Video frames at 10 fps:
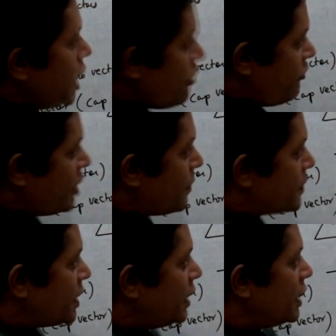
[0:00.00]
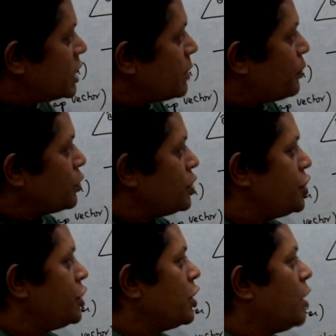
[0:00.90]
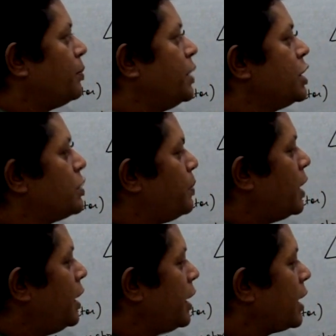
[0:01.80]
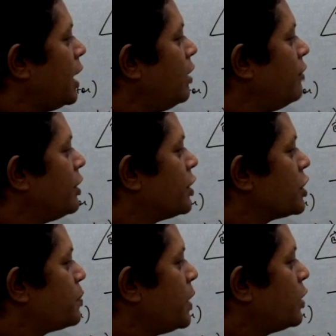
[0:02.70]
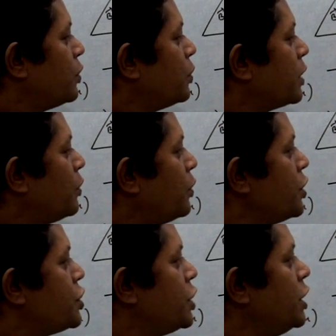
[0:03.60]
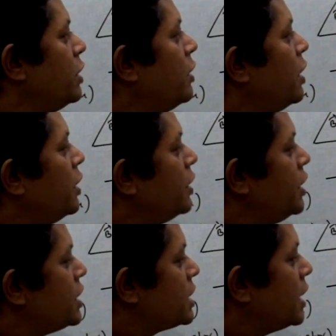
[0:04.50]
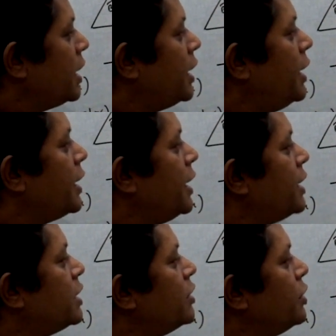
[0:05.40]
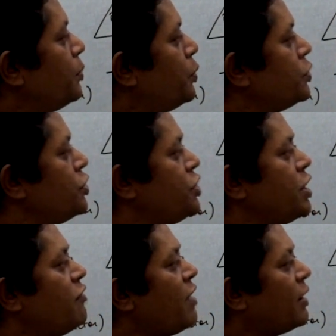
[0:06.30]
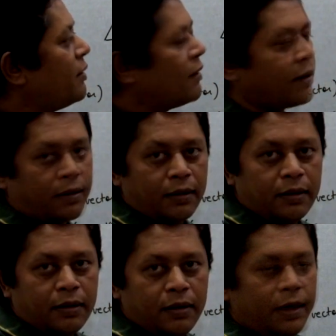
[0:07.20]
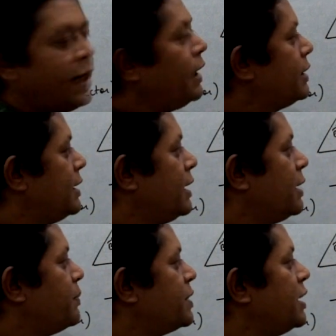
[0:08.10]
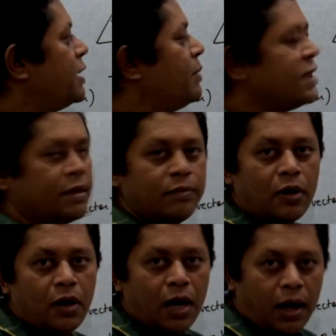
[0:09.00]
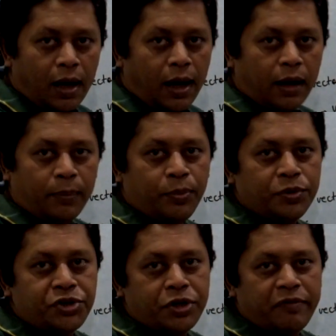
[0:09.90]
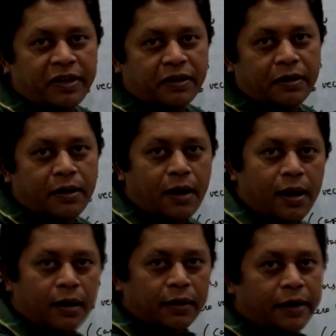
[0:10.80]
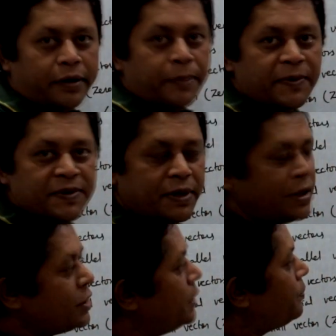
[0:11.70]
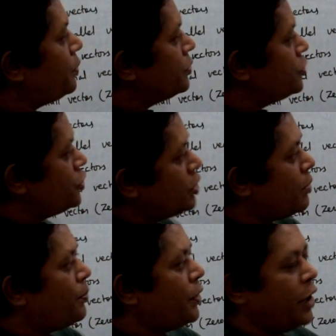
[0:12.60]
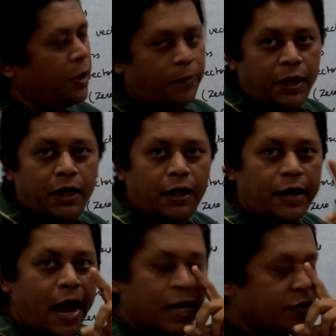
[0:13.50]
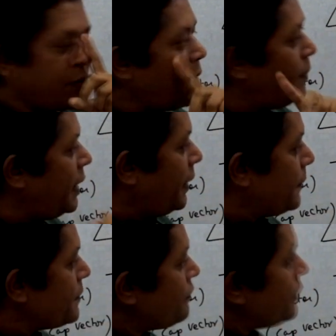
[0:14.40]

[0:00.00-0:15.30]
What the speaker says: If we represent this position of this particle with respect to origin, this indicates the position vector. Let's say represented by symbol r, position vector r that represents the position of point P in xy plane.